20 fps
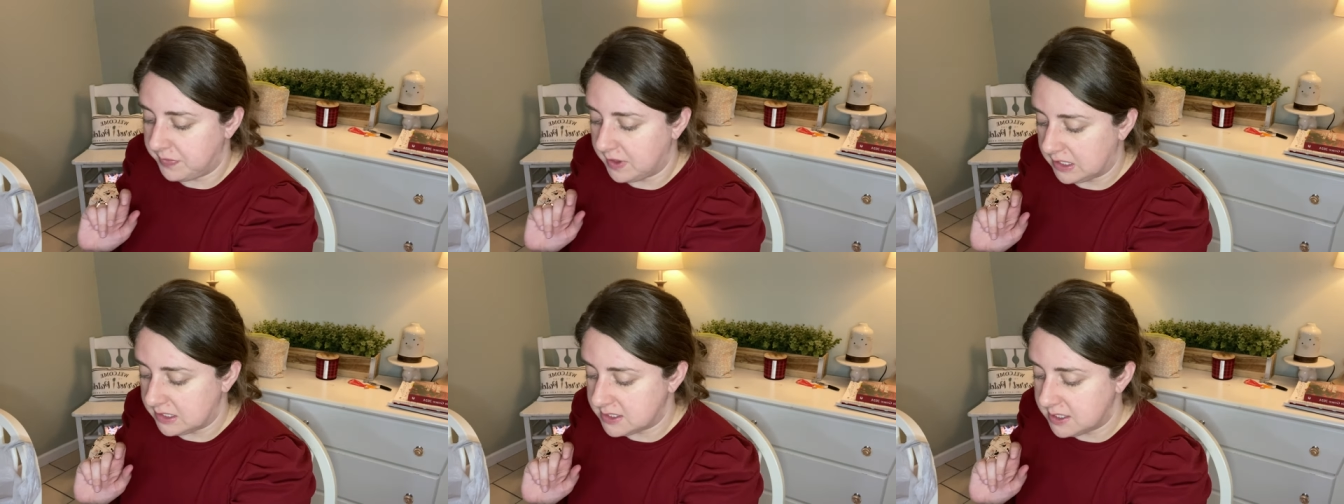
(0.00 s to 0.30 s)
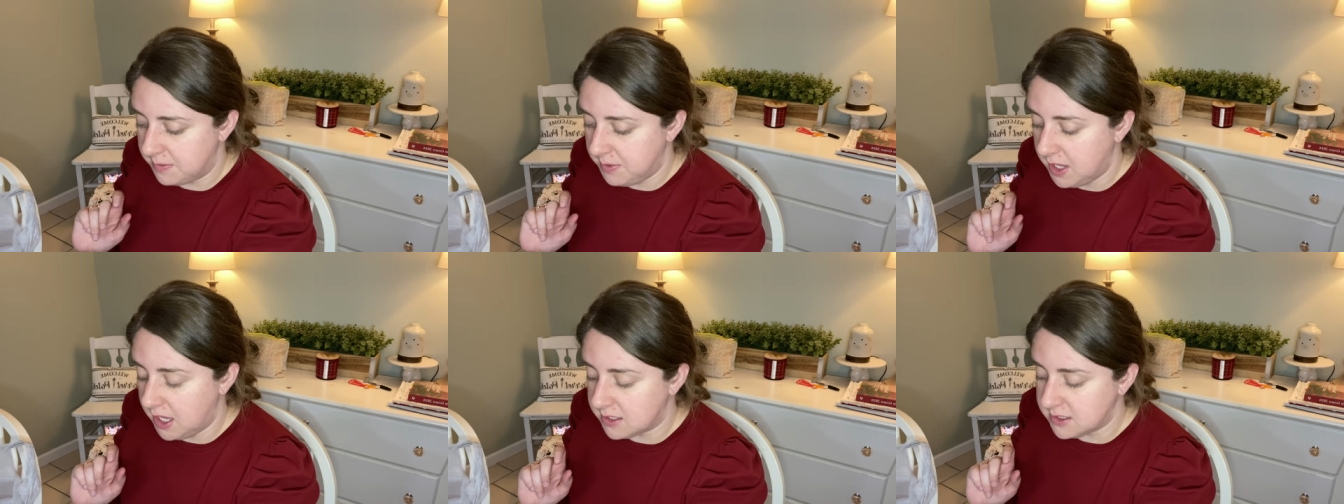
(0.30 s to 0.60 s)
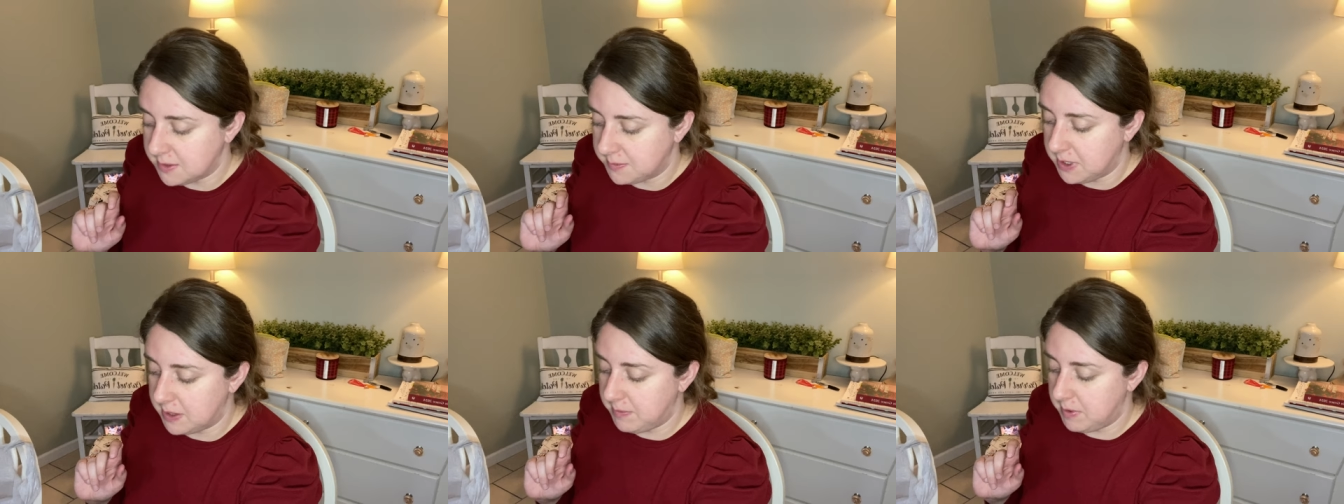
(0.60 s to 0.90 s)
Something else
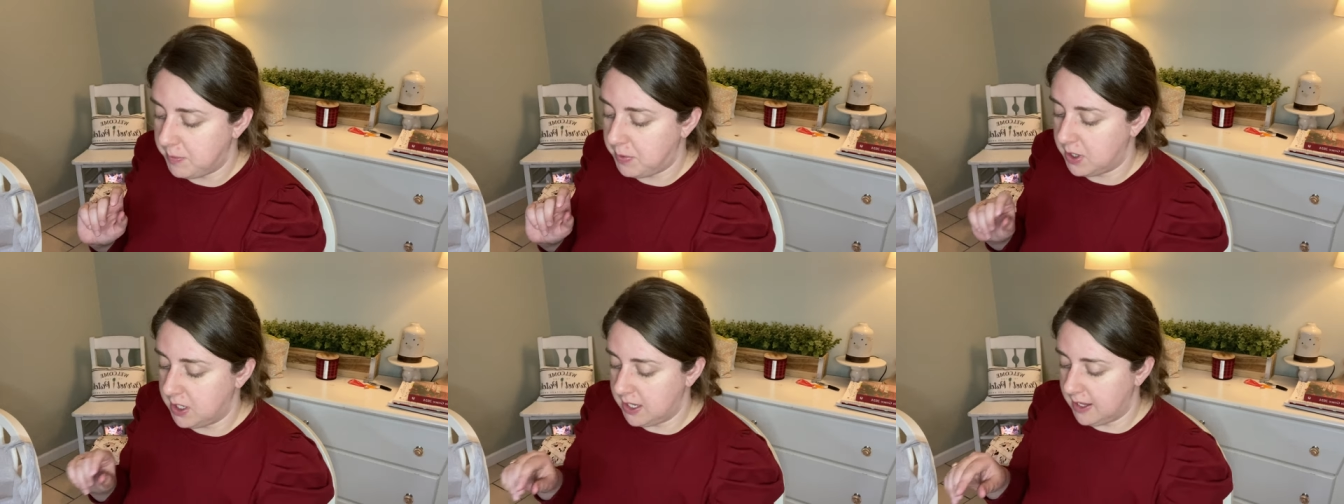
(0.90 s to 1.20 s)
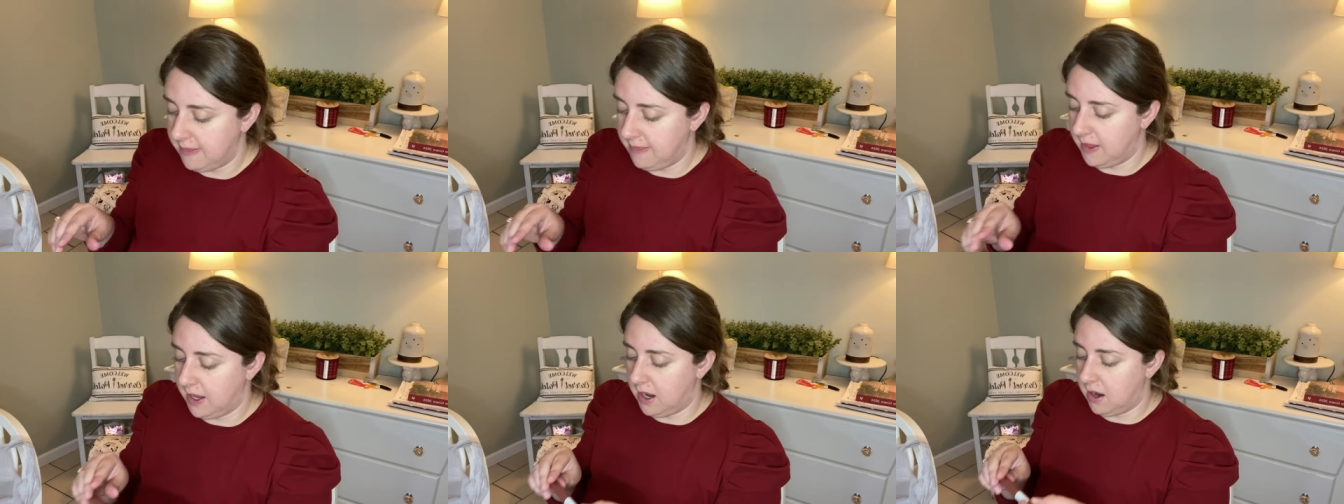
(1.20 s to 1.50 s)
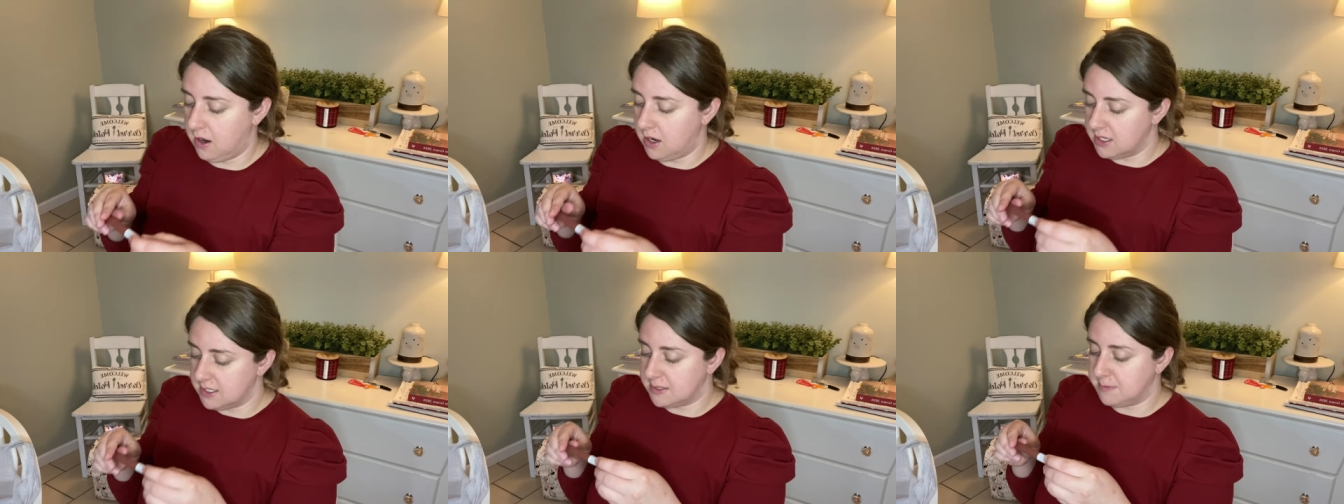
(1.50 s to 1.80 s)
I'm going to be putting in there
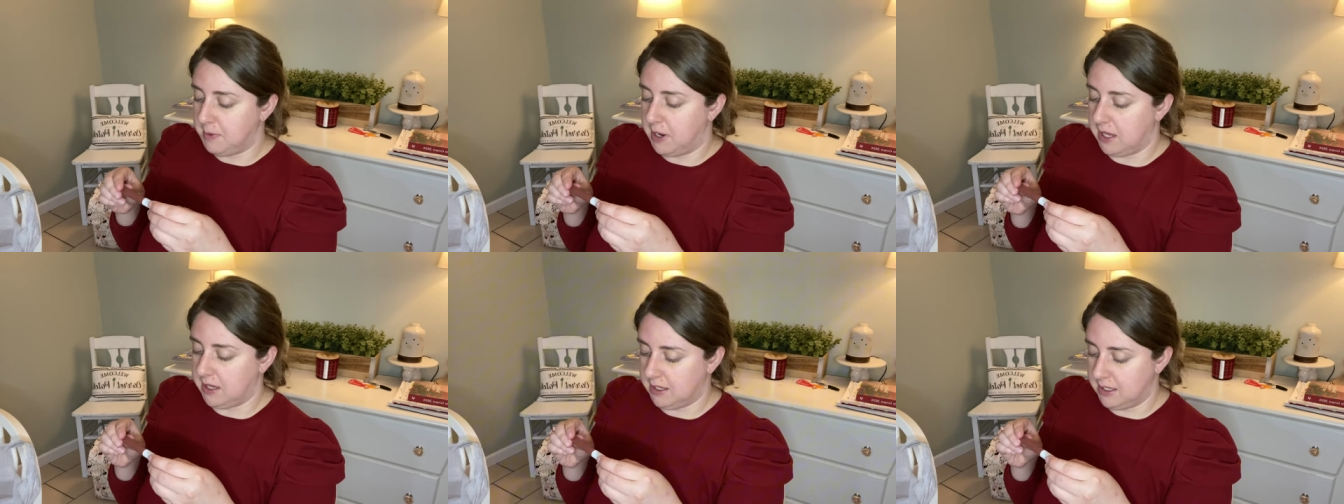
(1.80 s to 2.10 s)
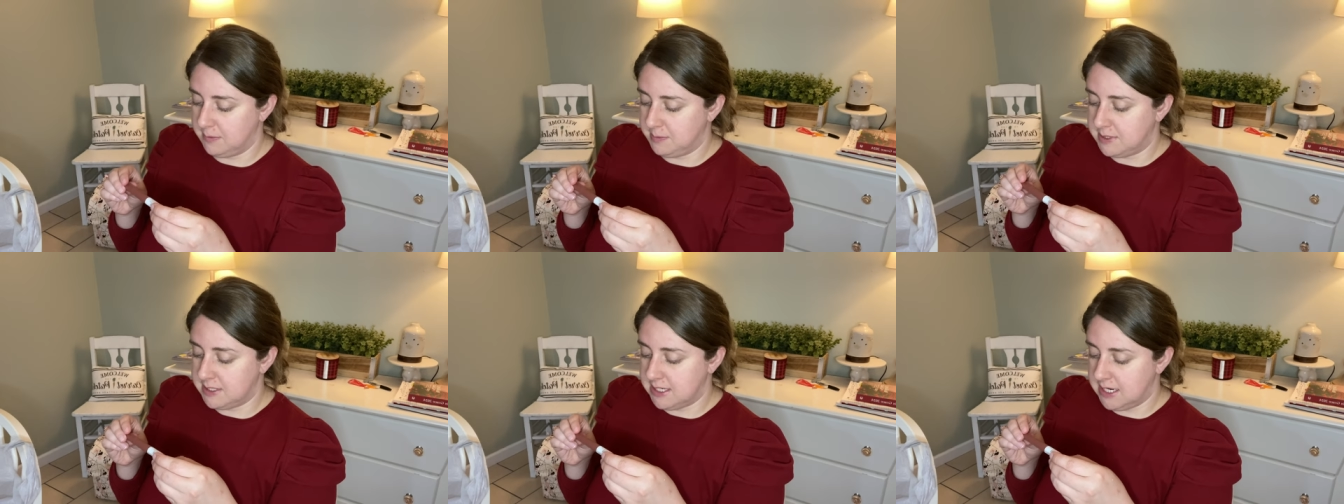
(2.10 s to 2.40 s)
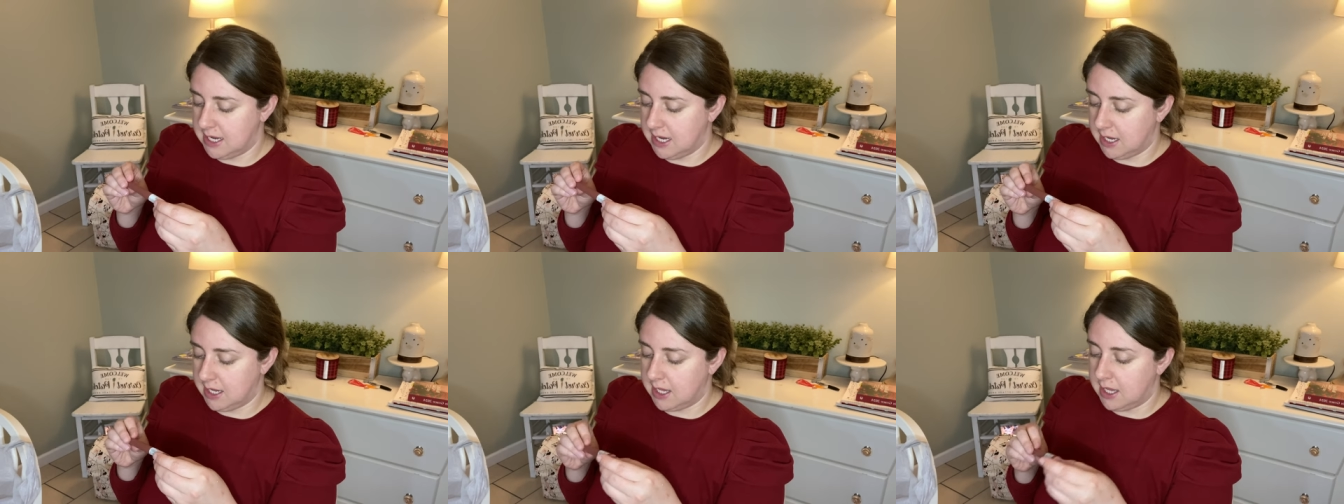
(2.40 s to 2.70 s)
is my
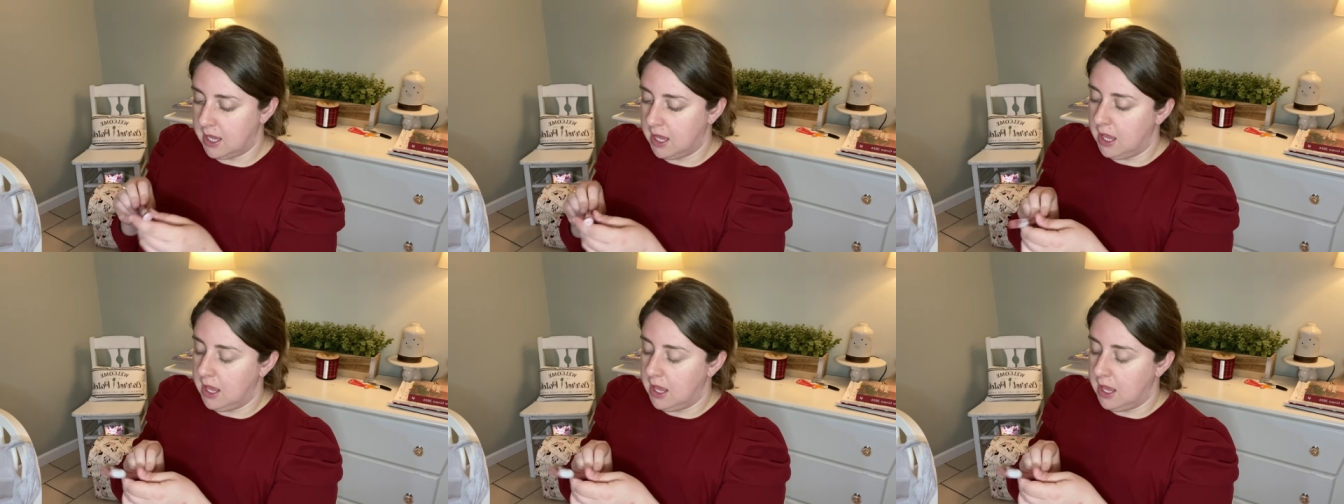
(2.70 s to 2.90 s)
lipstick.